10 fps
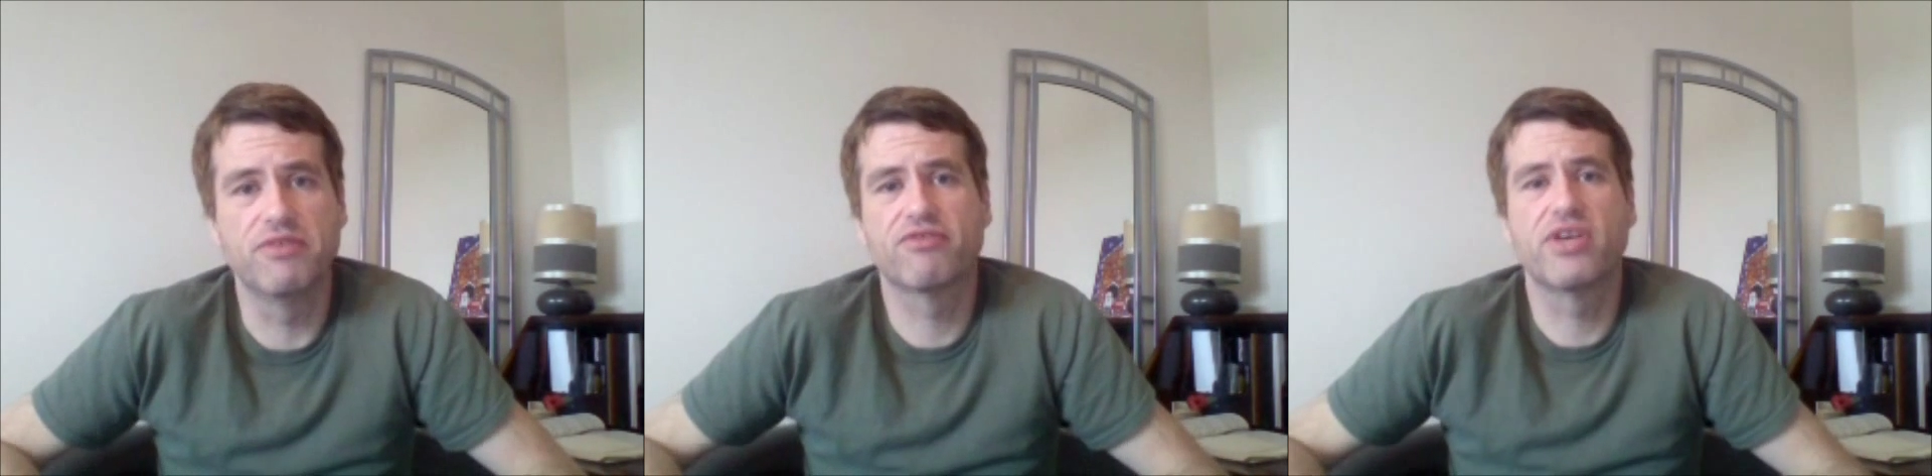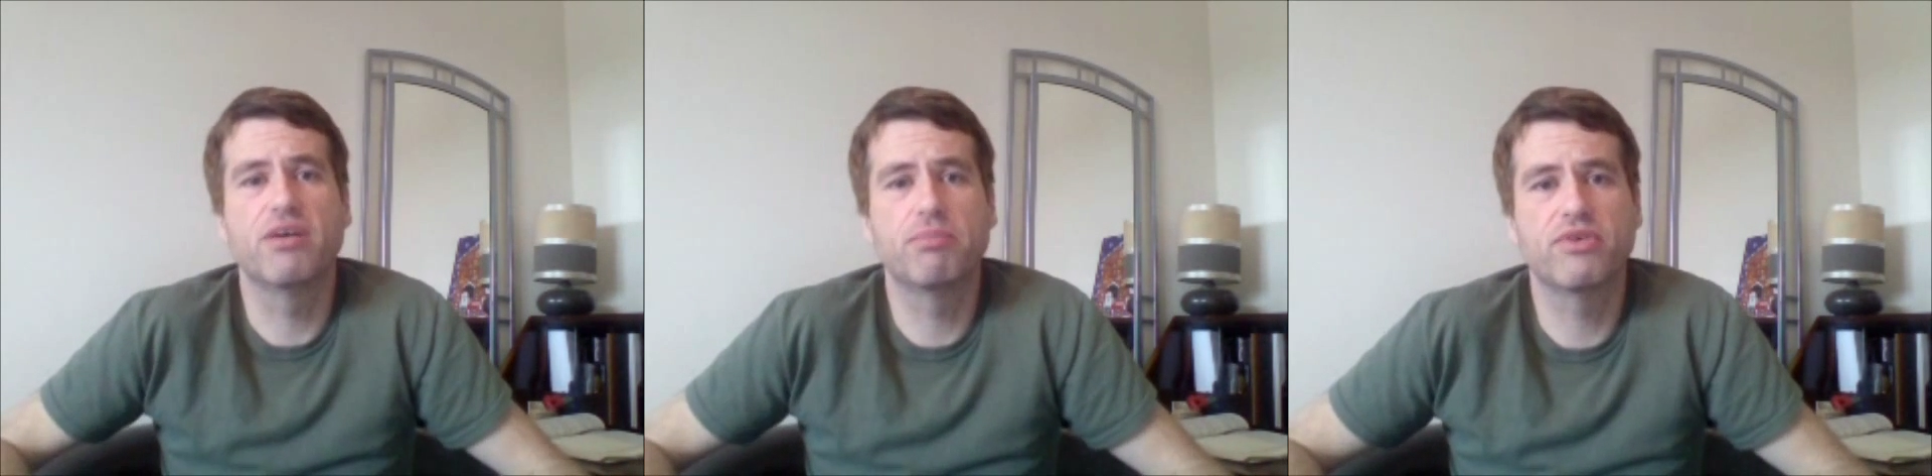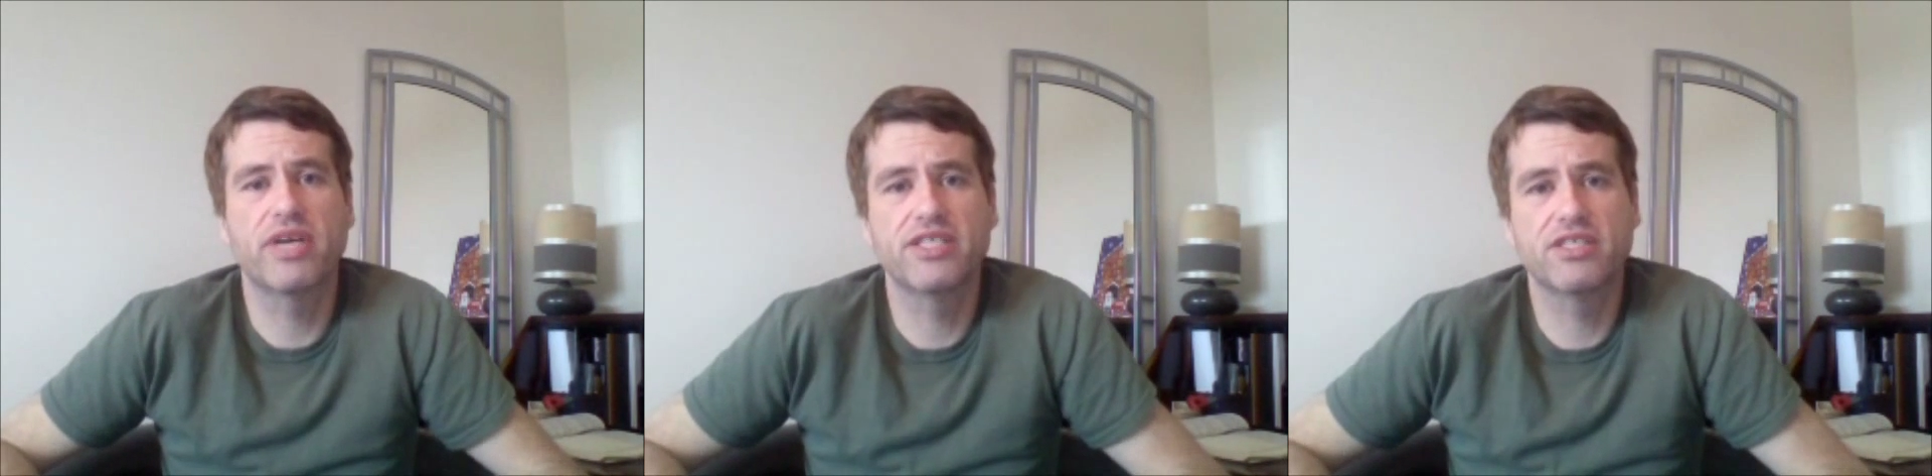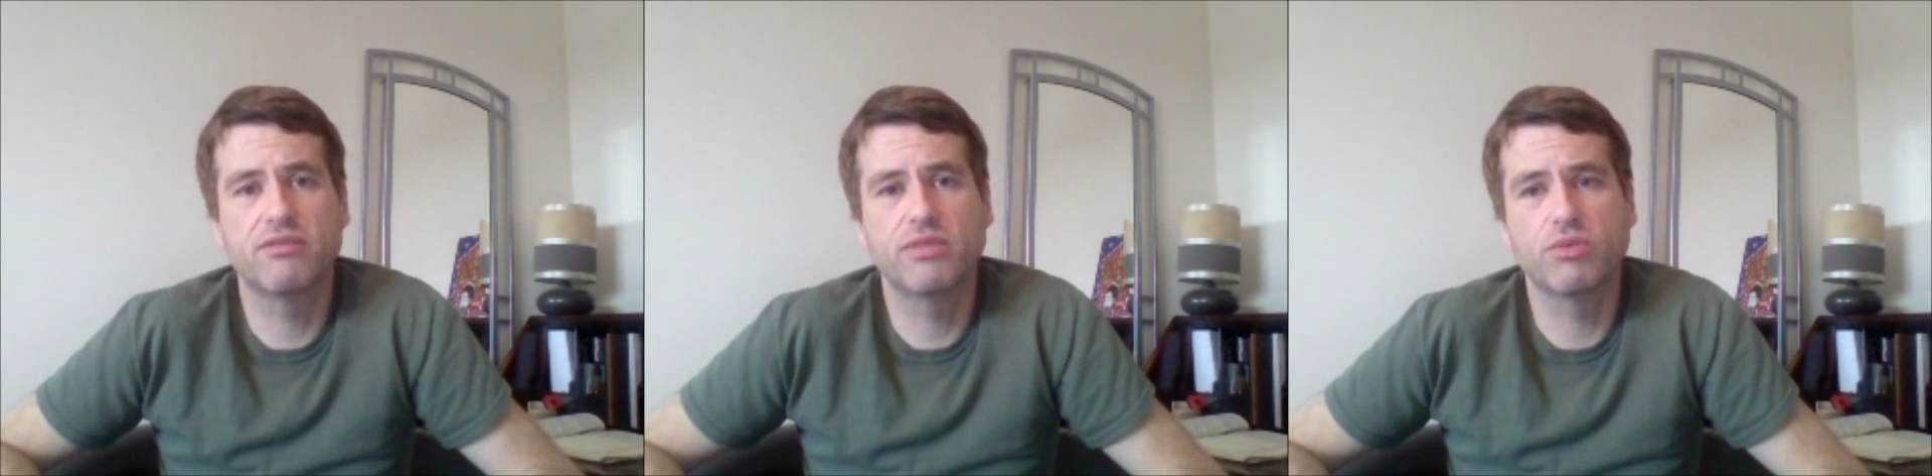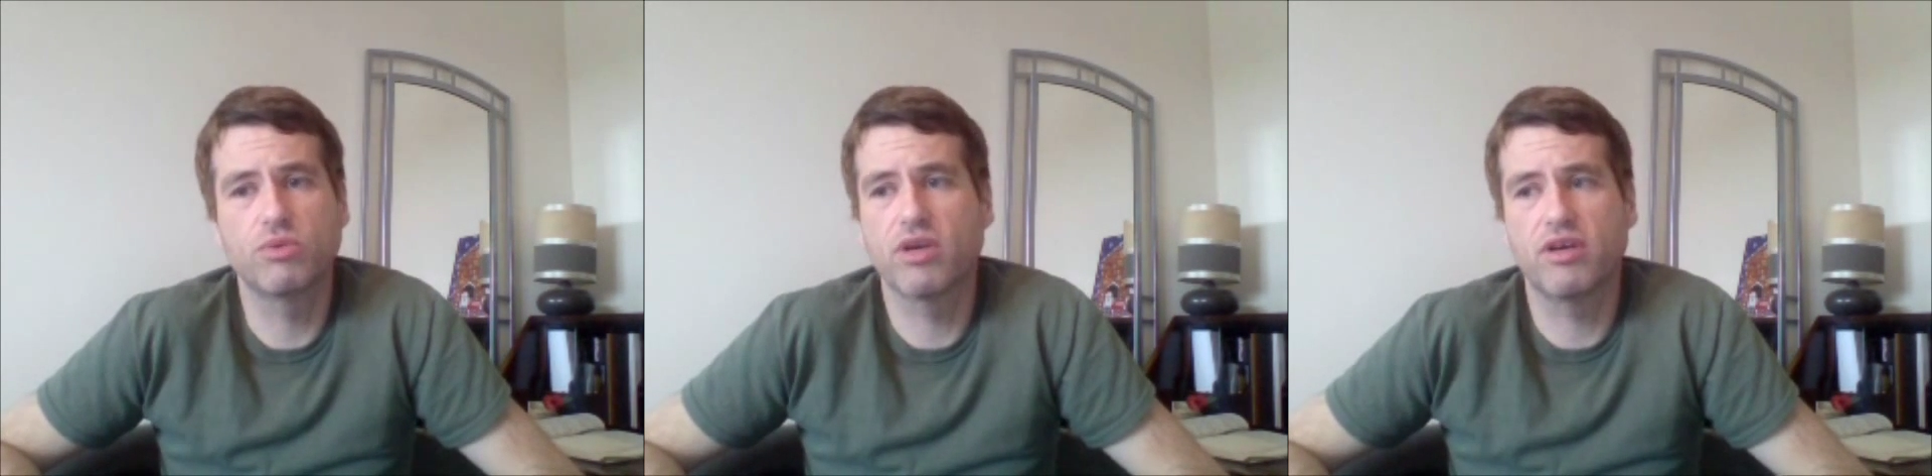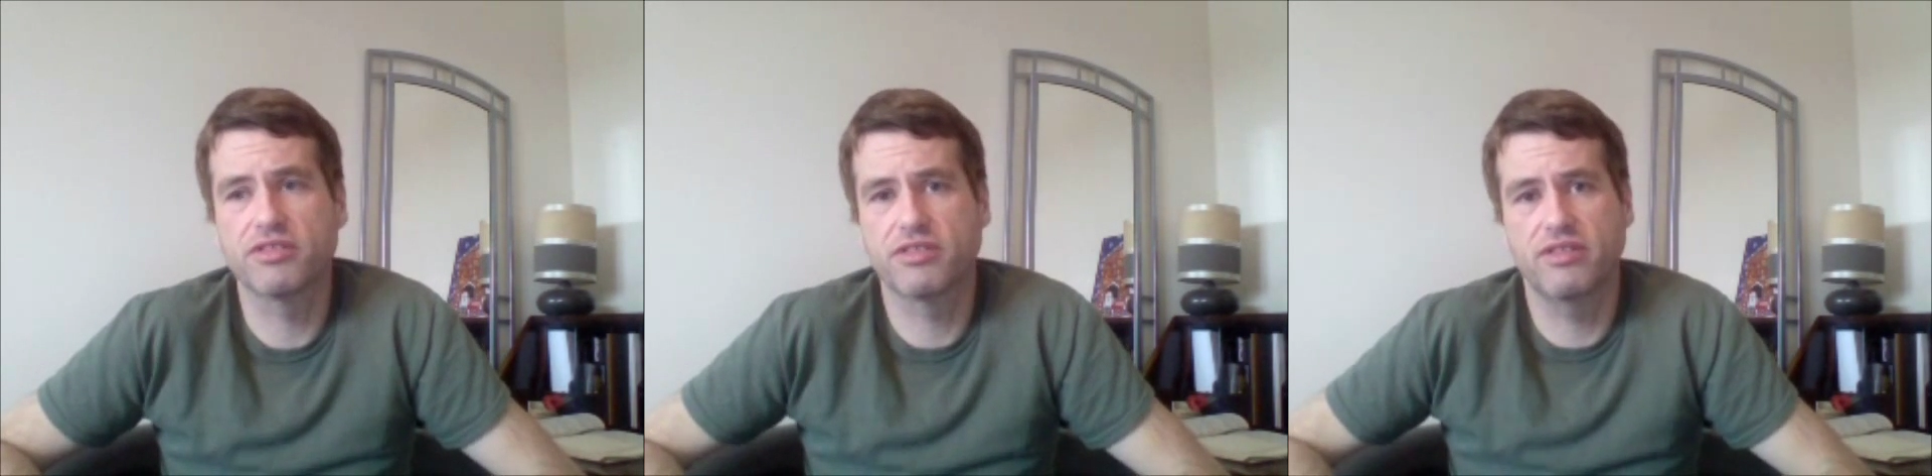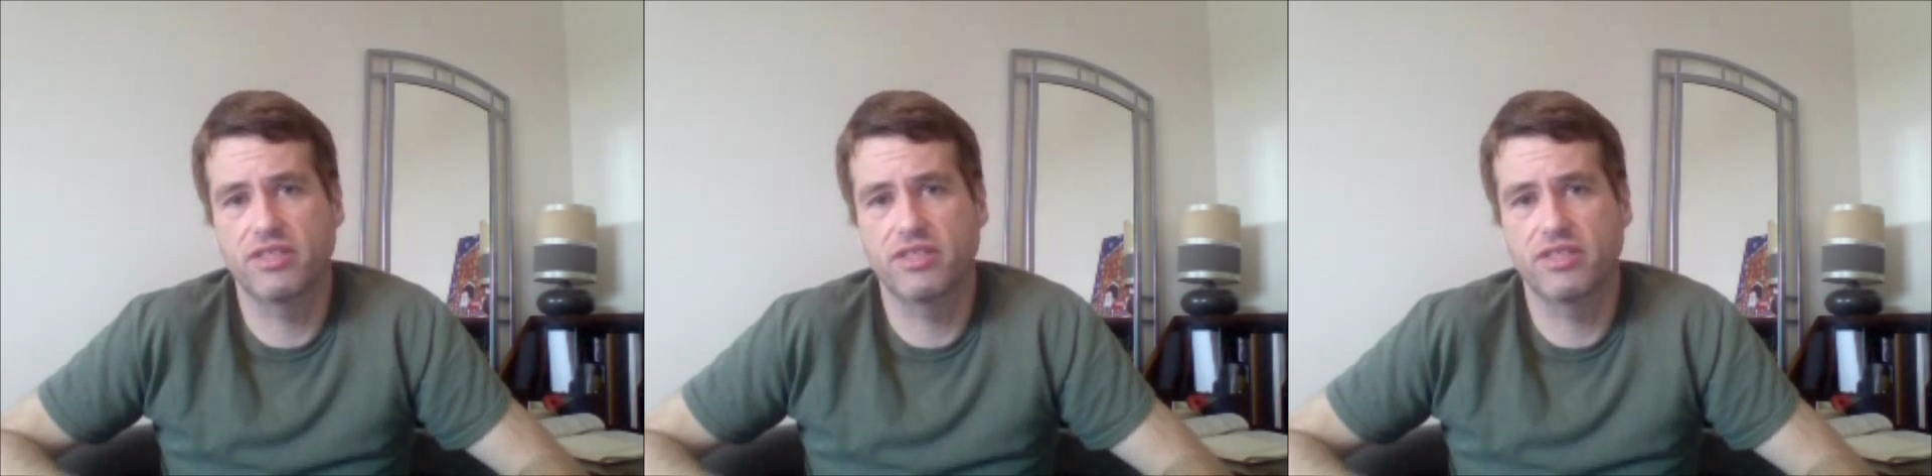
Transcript: a free operation which will cost the